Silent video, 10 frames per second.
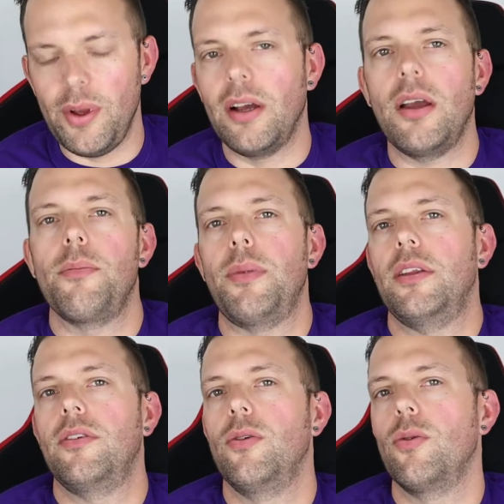we are going
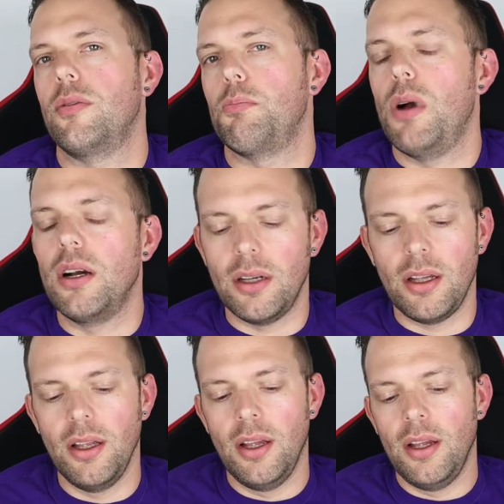back to Northern
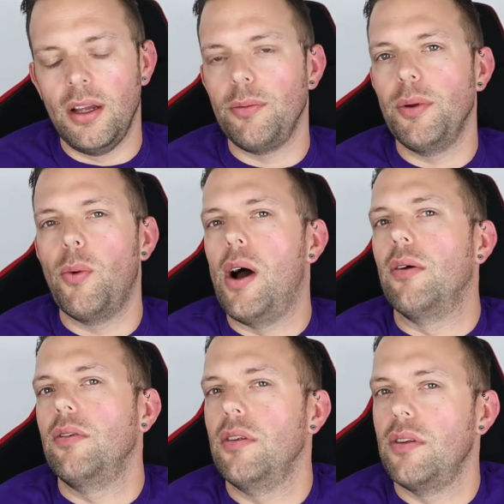Monk. It's been a
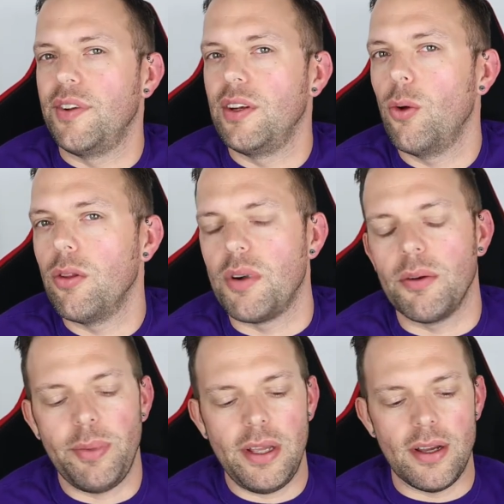while since I've had a Northern
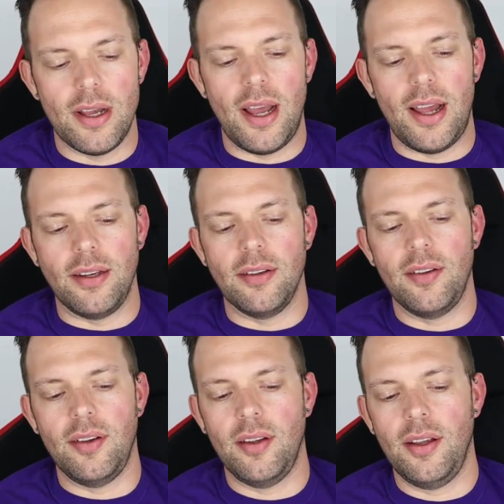Monk beer
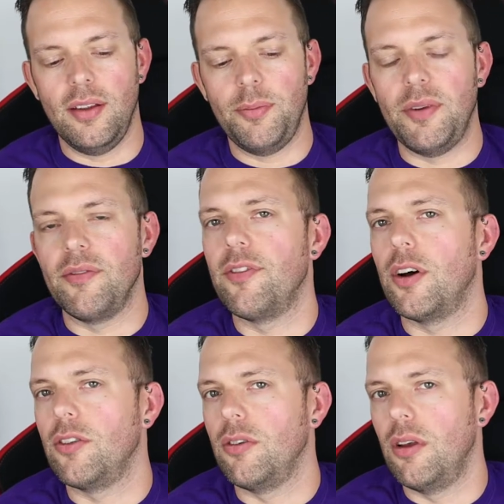and it's been
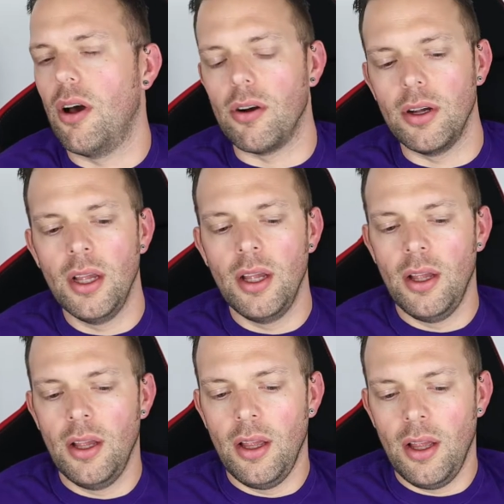far too long.
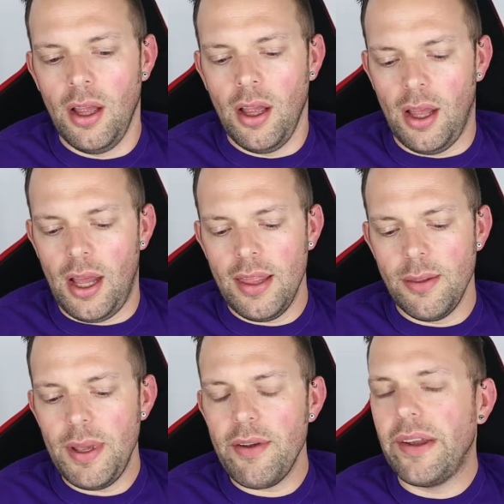And
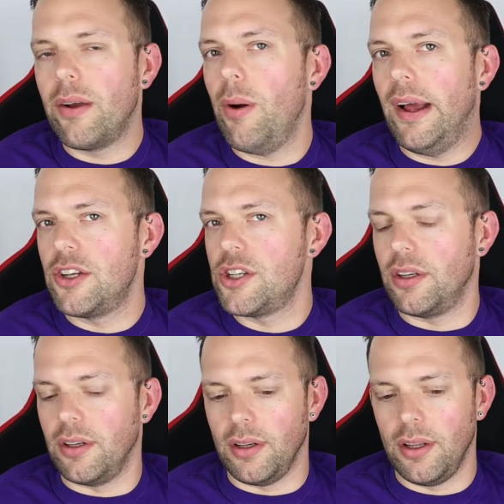the beer in
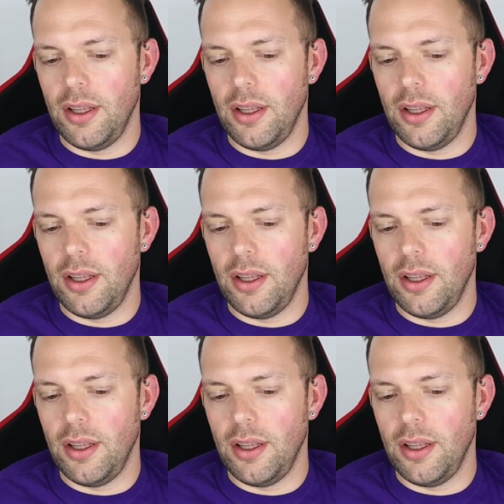question